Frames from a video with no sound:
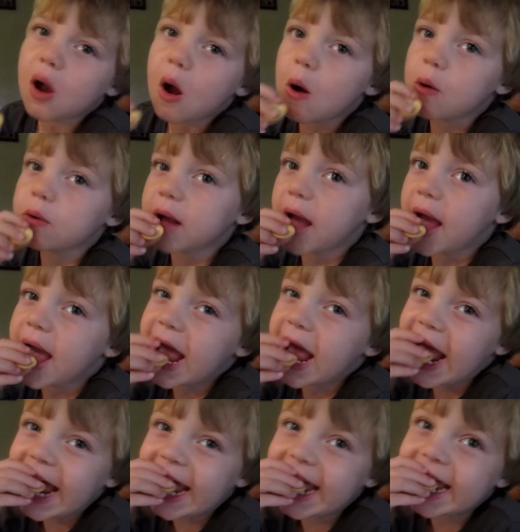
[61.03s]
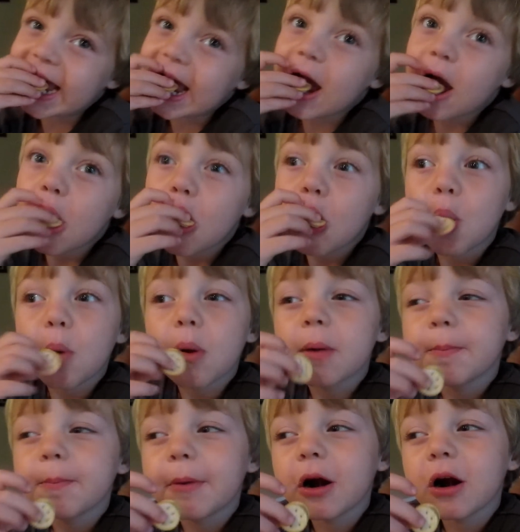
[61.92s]
Okay.
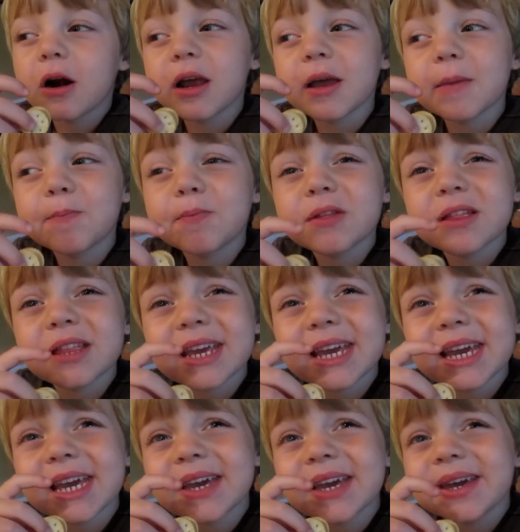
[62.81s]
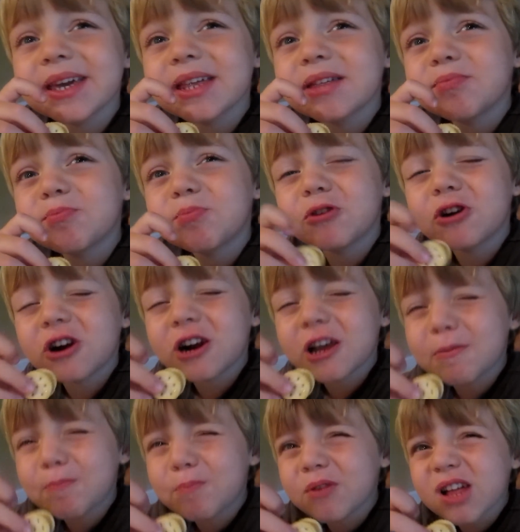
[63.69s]
Purdy, please.
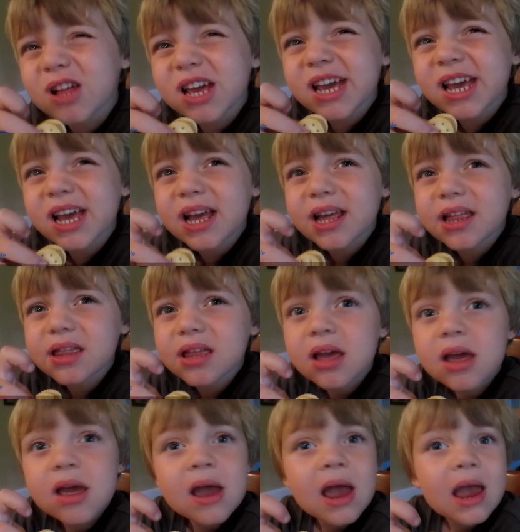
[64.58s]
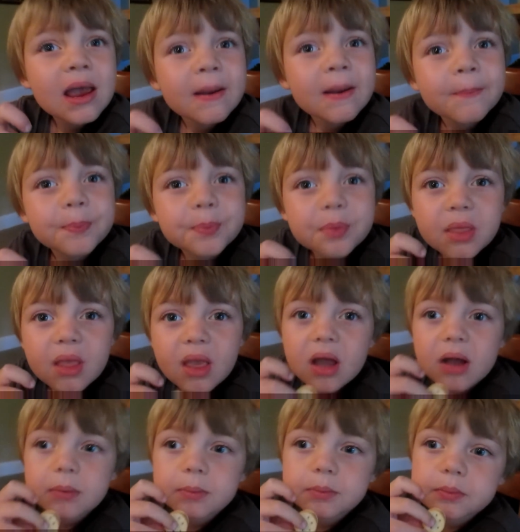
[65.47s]
Purdy, please. Are you sure it's not
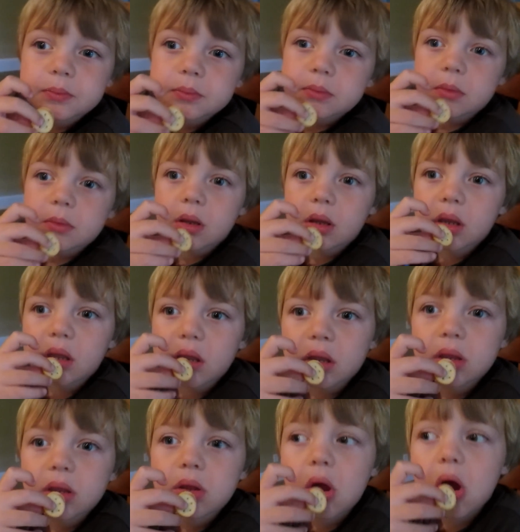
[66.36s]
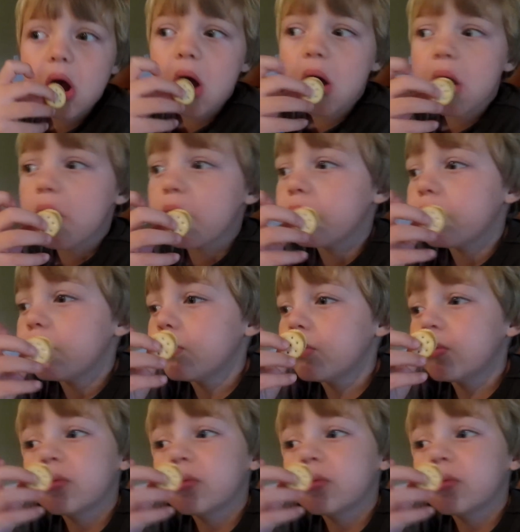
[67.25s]
coming on next? No.